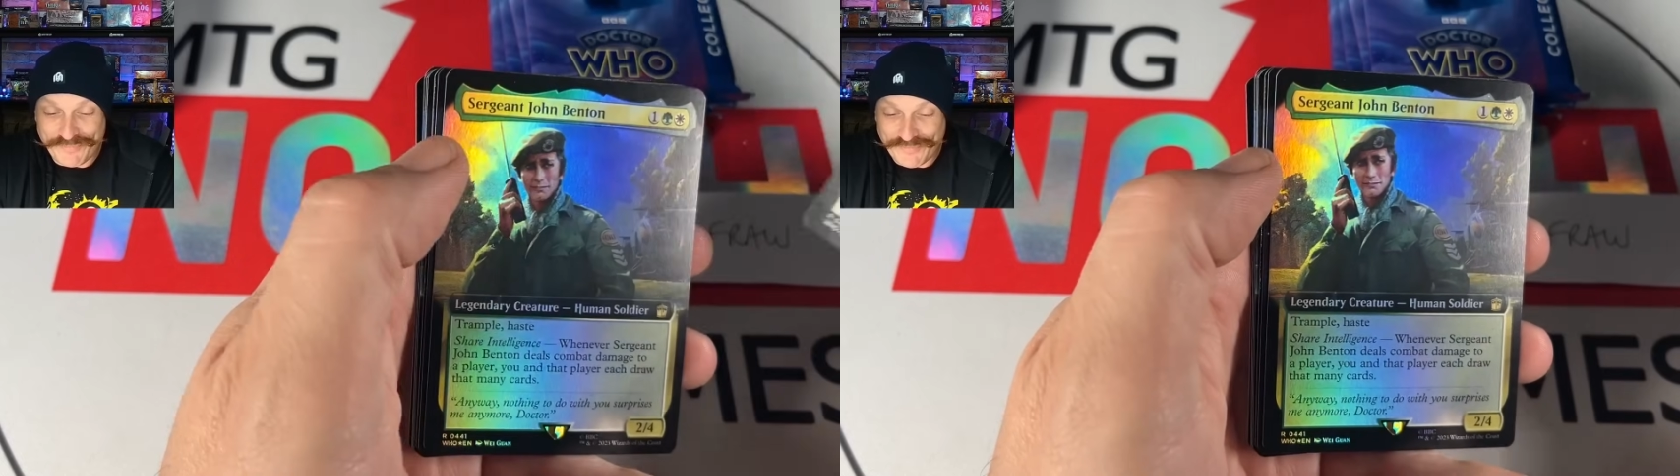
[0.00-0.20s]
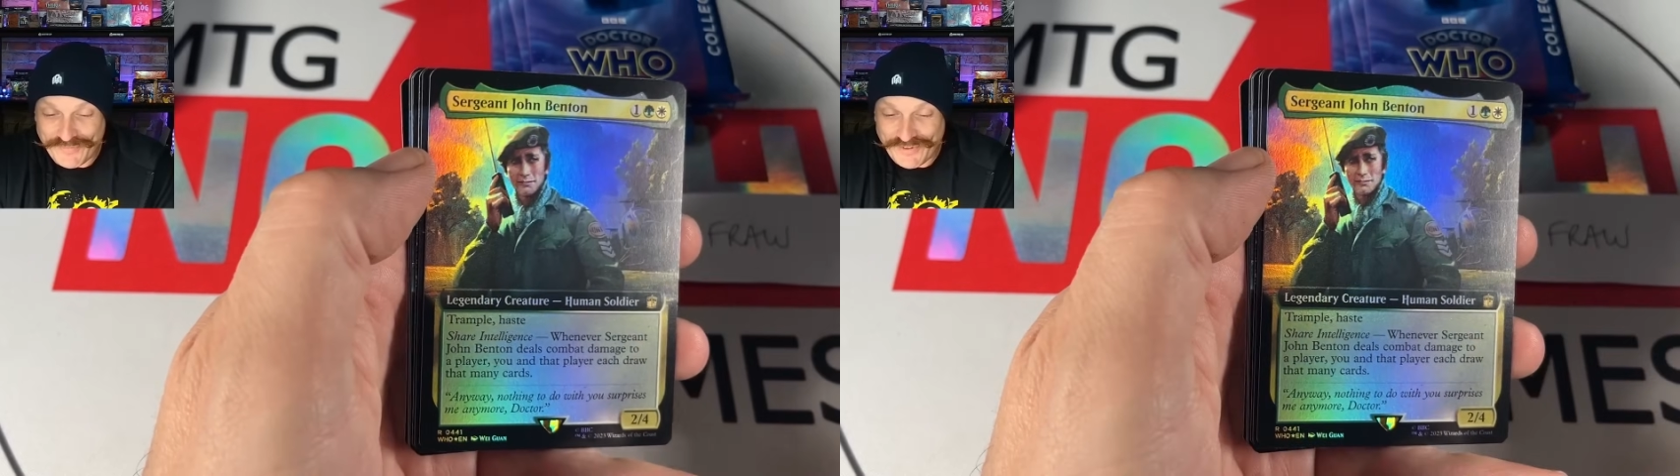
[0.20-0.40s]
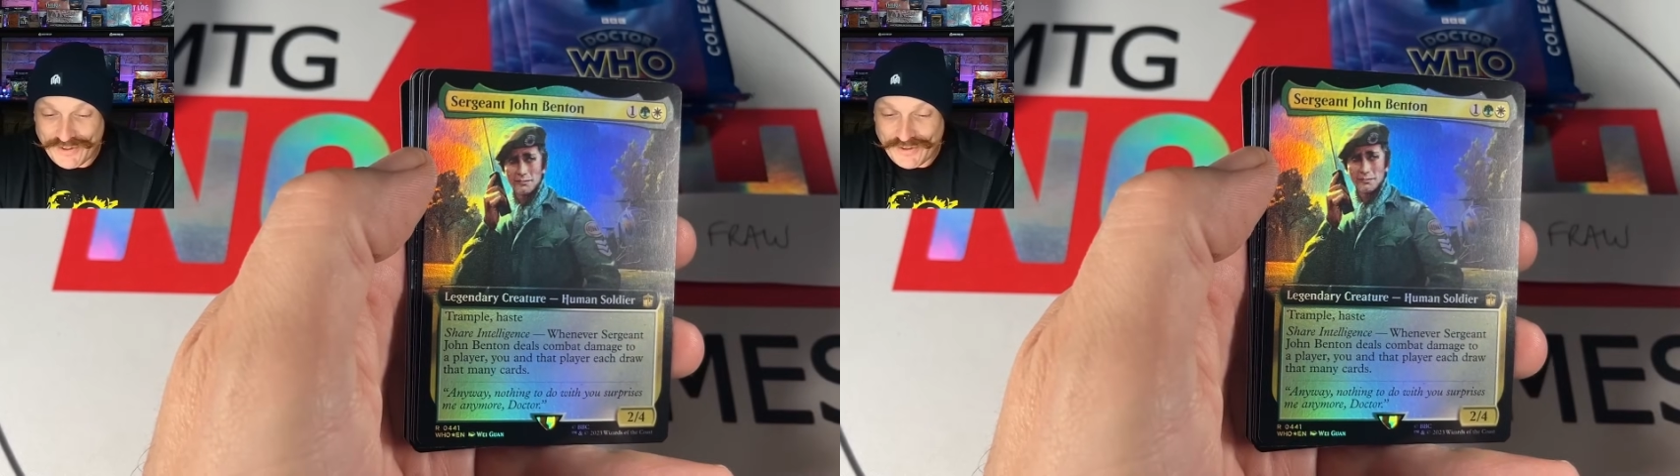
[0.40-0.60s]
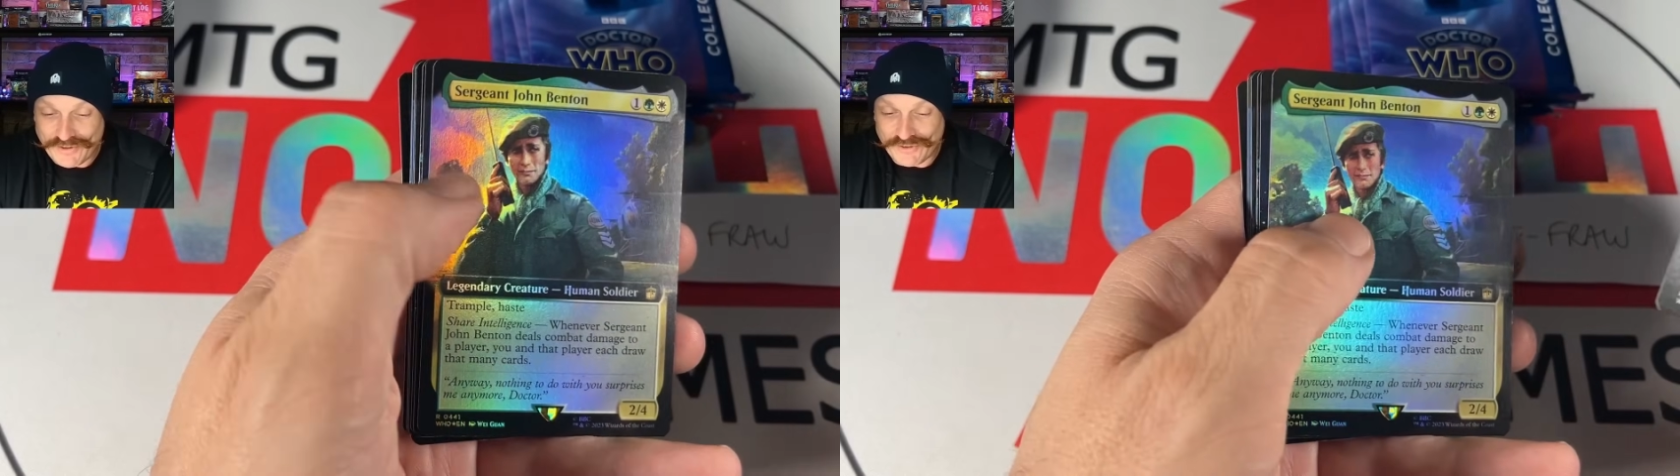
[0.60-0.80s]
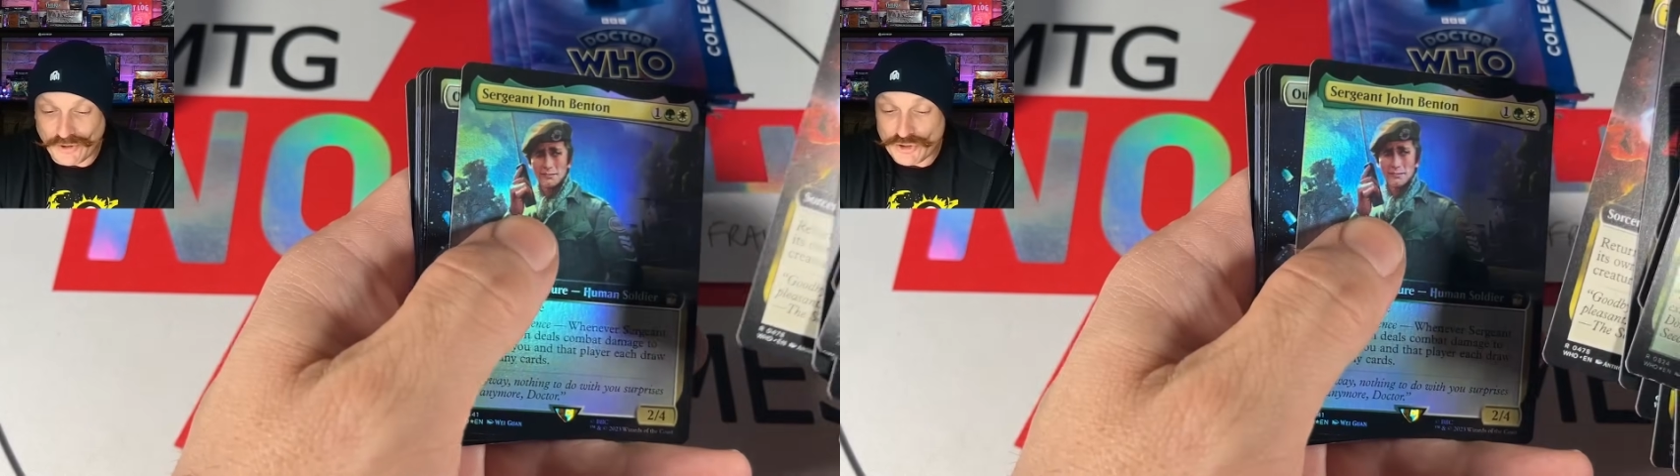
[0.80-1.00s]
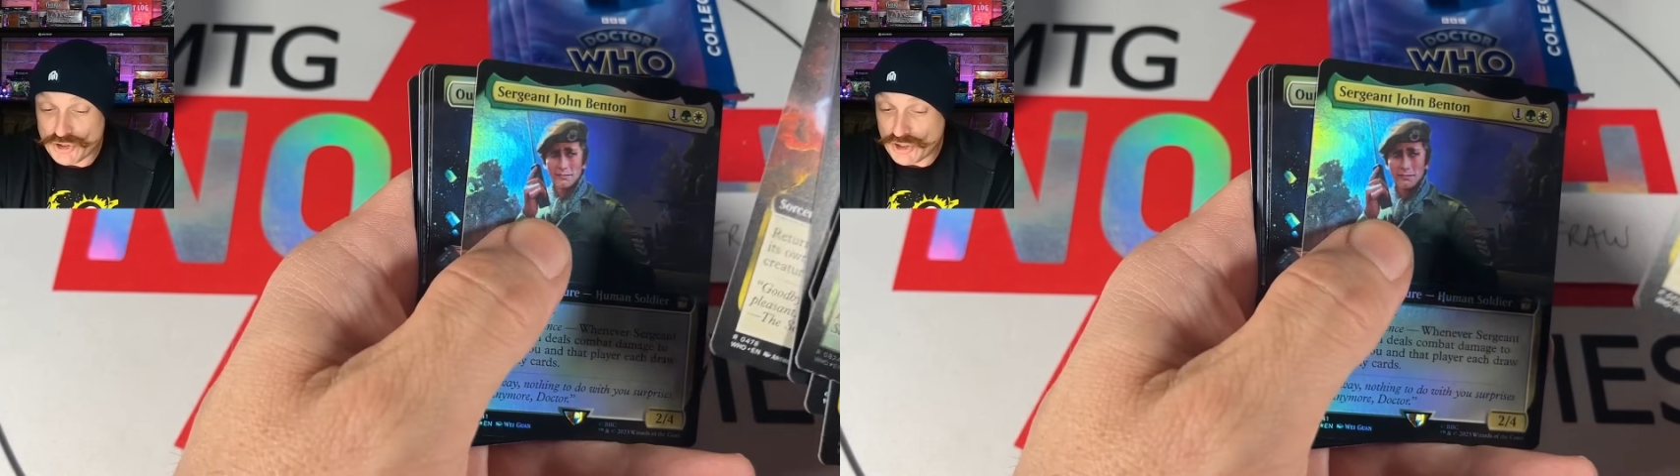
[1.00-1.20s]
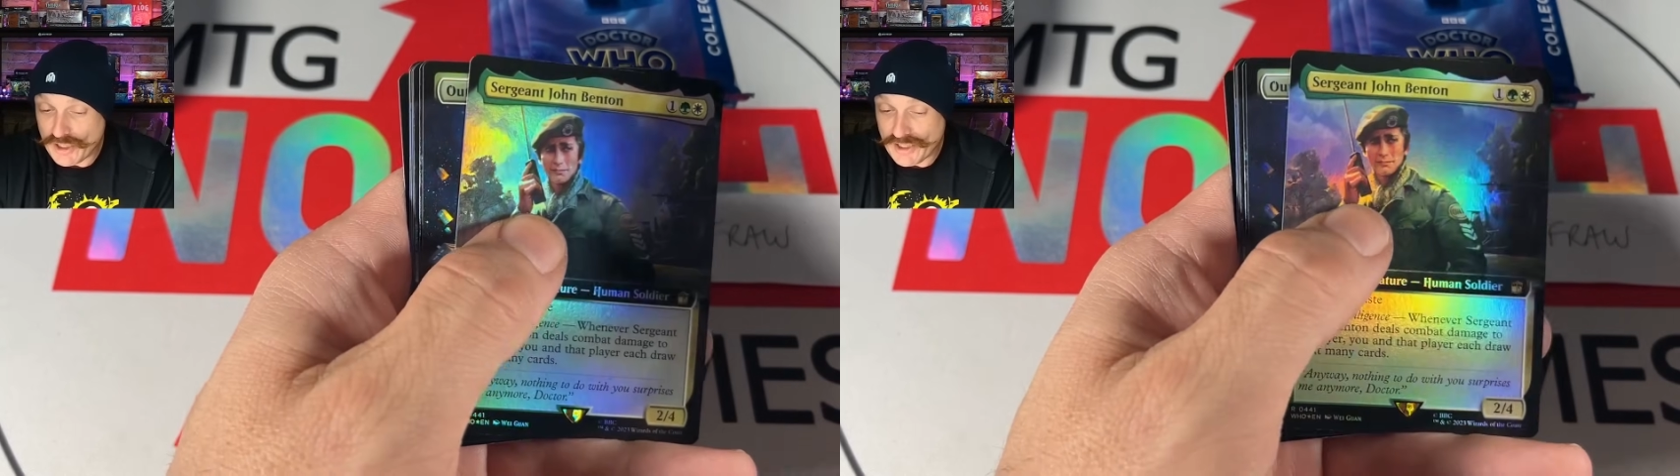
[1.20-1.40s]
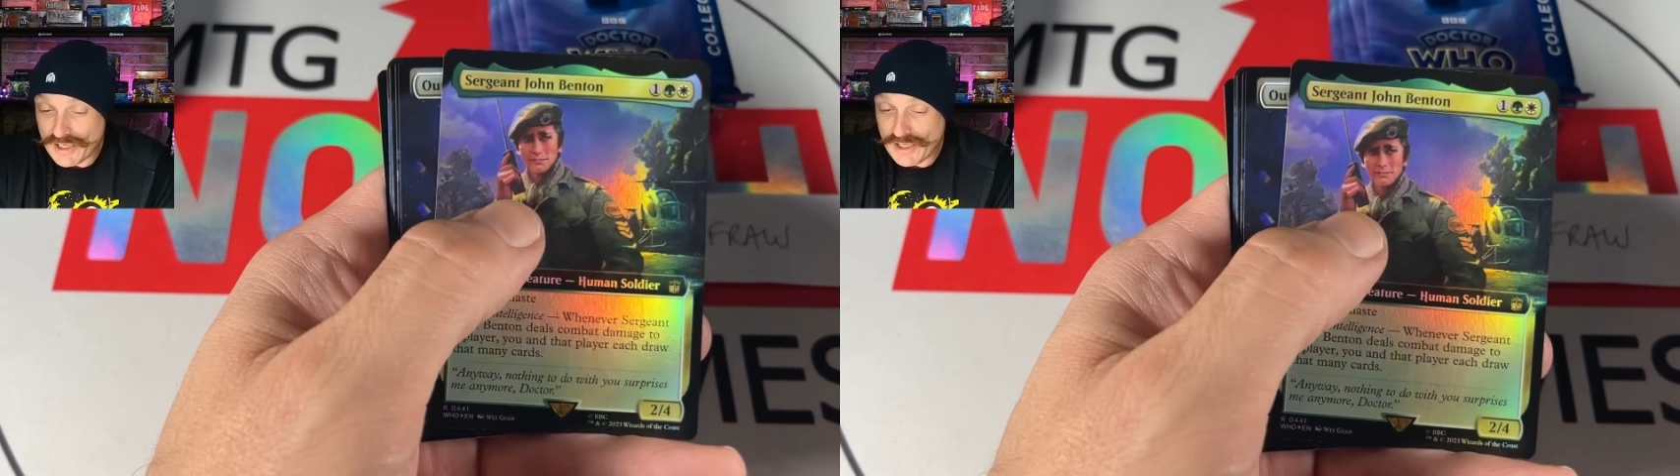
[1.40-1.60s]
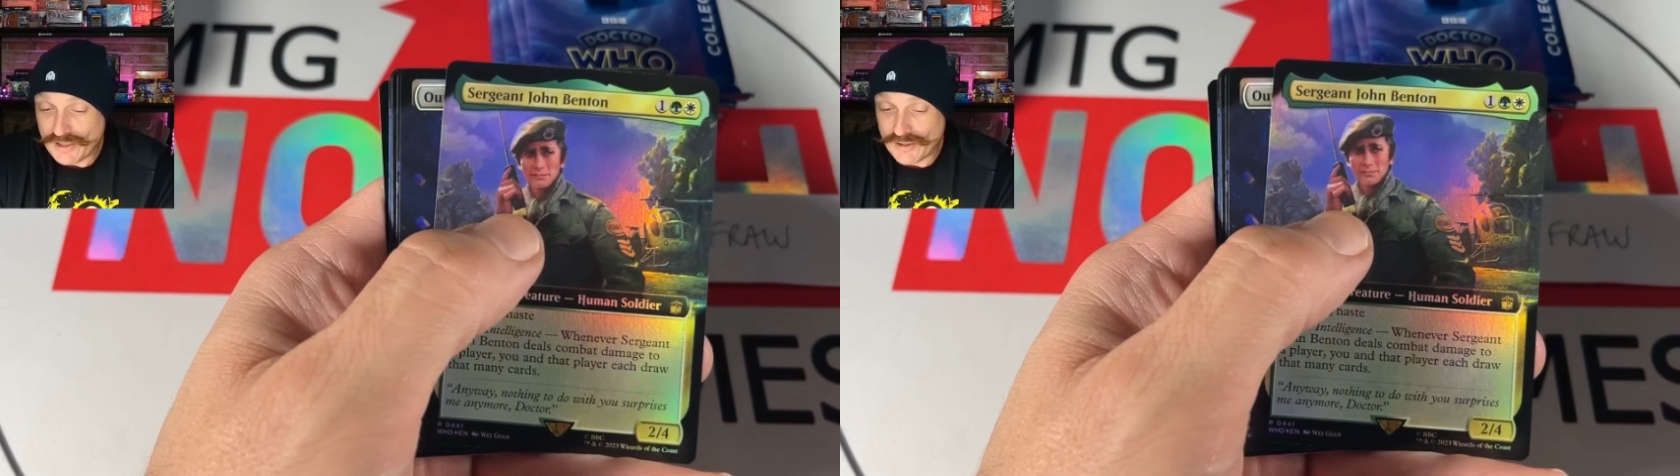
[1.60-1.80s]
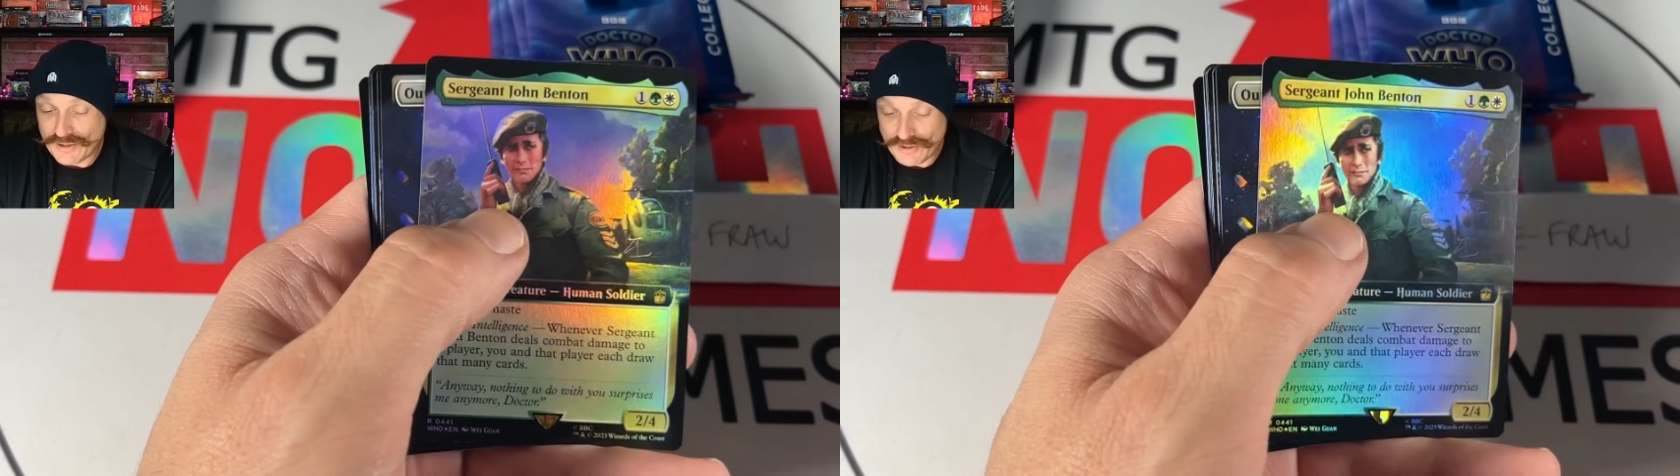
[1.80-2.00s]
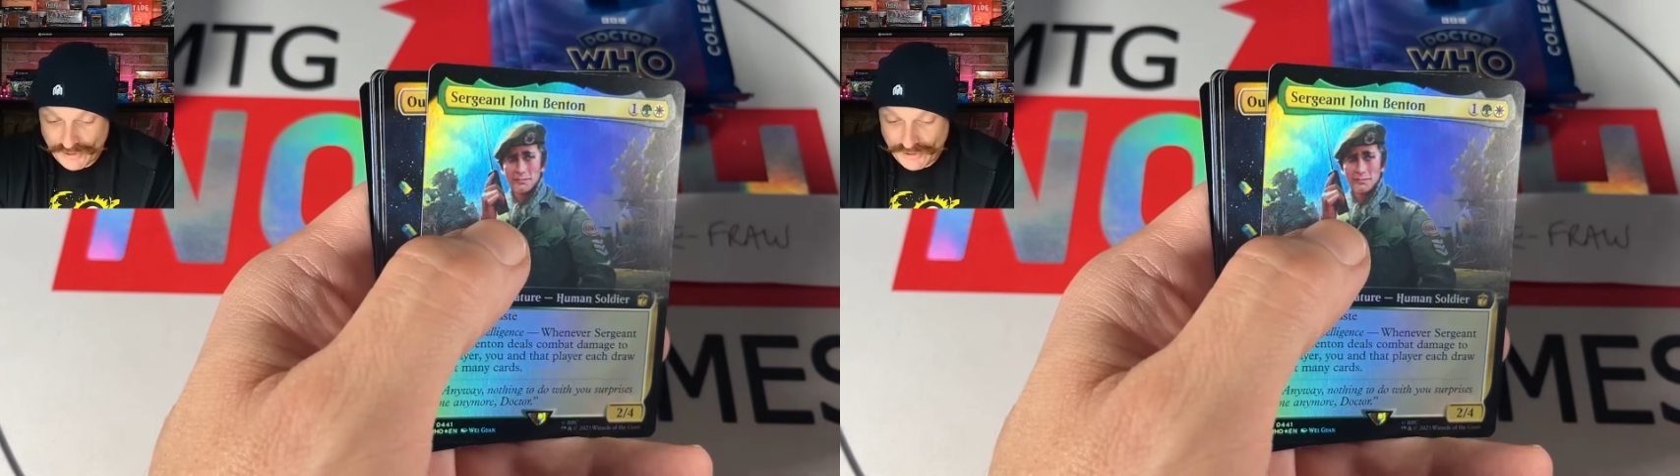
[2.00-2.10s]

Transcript: Time Wipe. Sergeant John again.